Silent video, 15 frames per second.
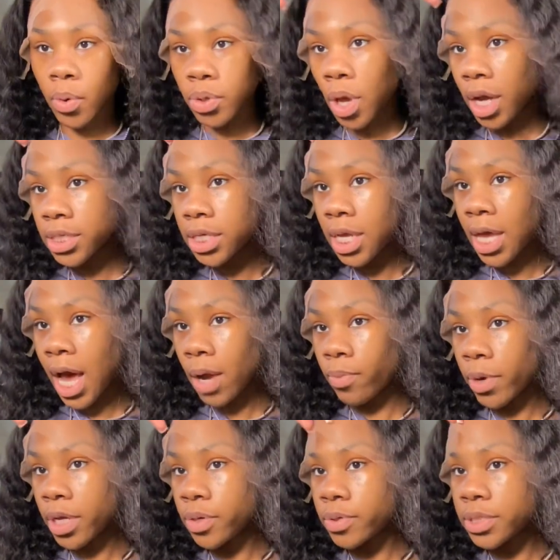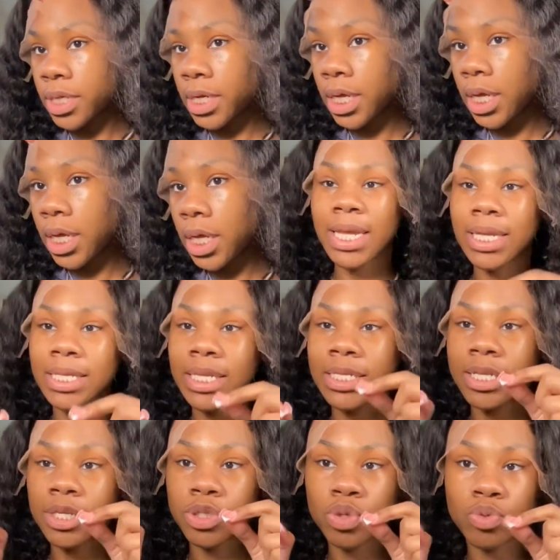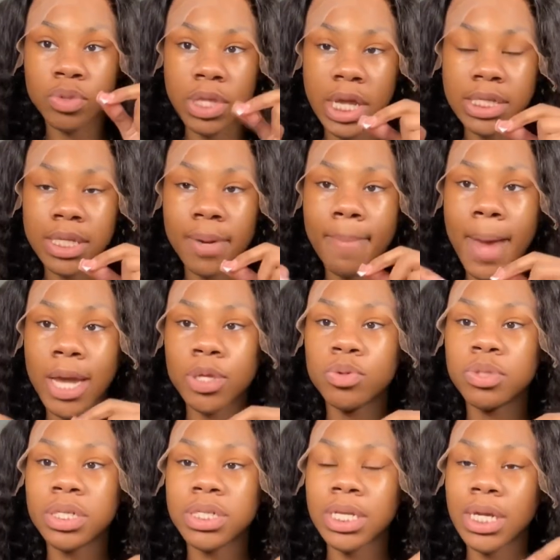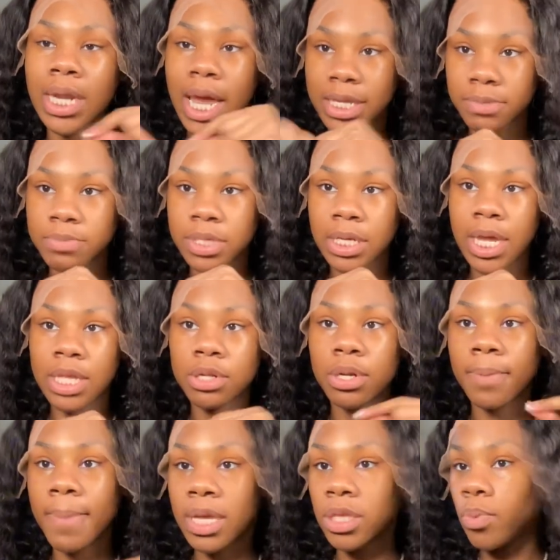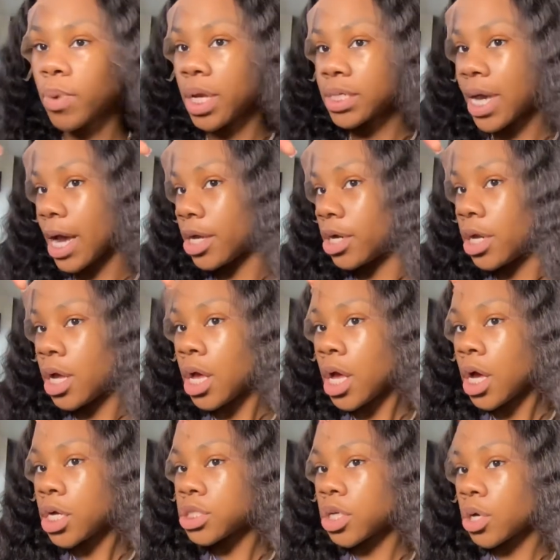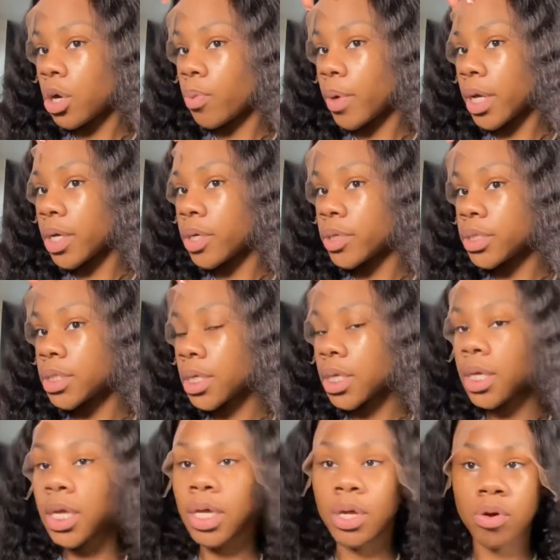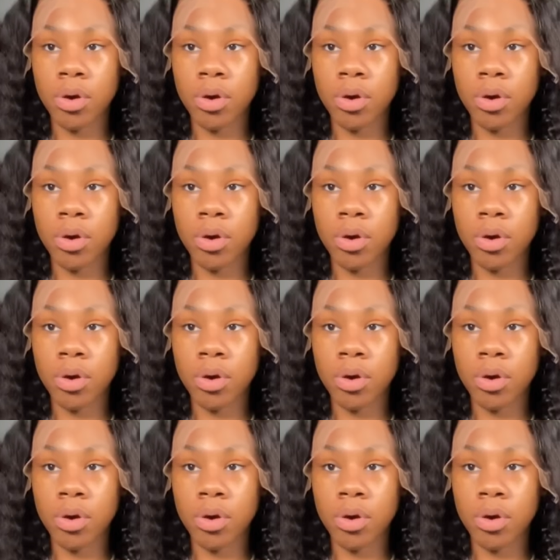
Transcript: y'all see it got wrinkles in it, like these little two things in the back. You just connect them together to make the wig tighter so the wrinkles can go